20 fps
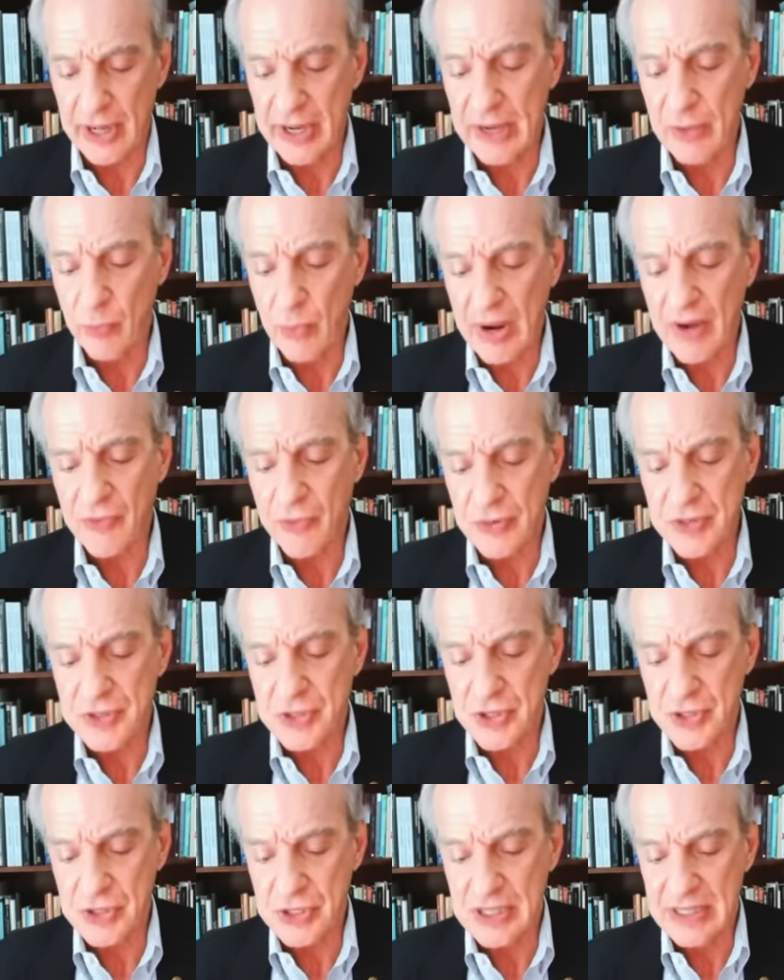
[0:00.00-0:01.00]
And he
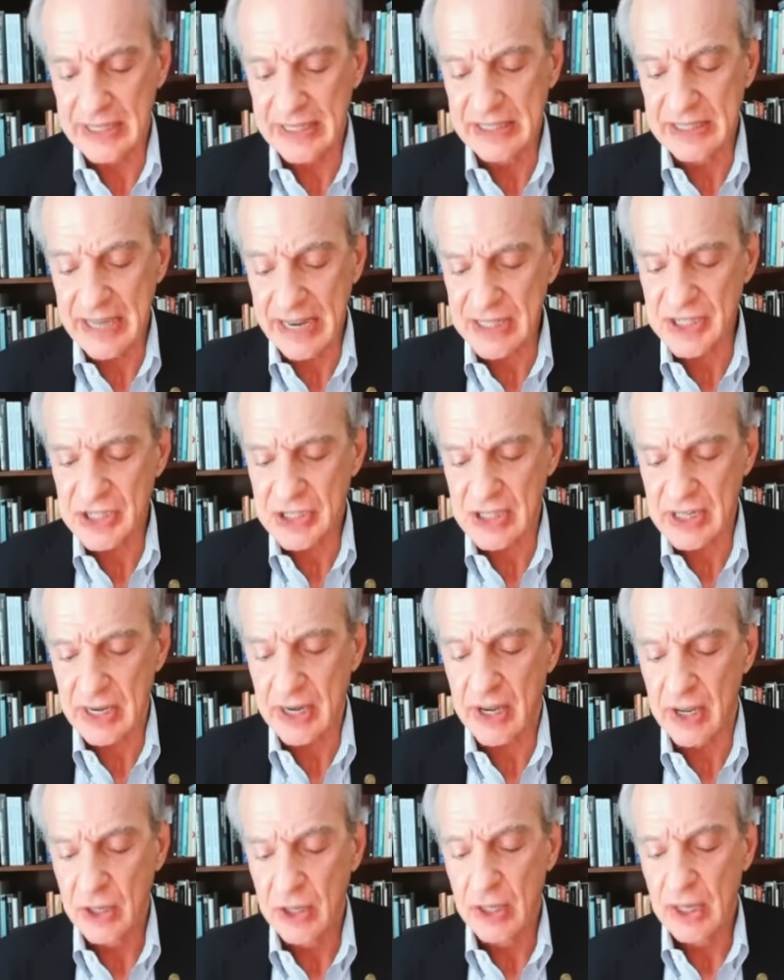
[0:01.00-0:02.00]
references
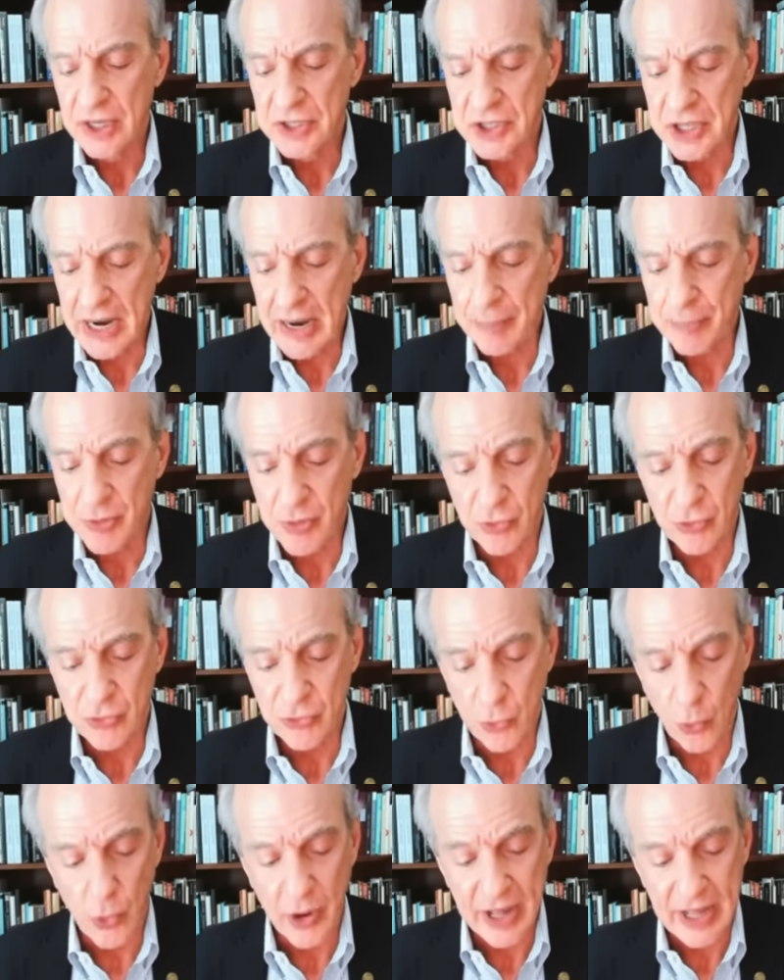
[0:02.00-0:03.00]
Digesta, chapter
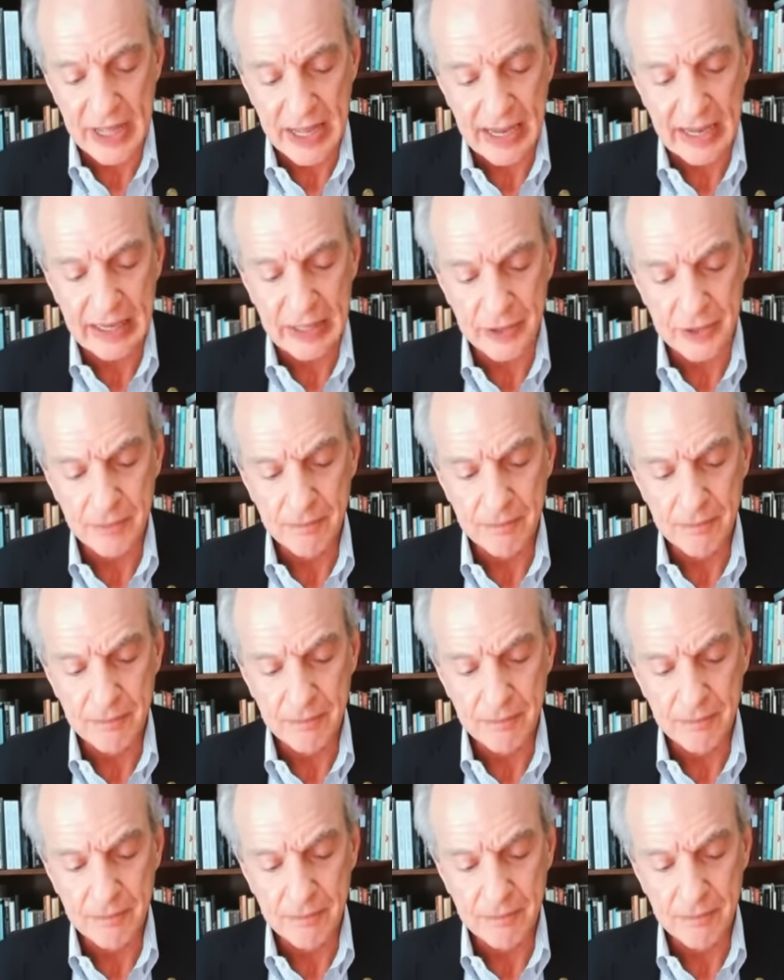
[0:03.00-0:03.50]
48.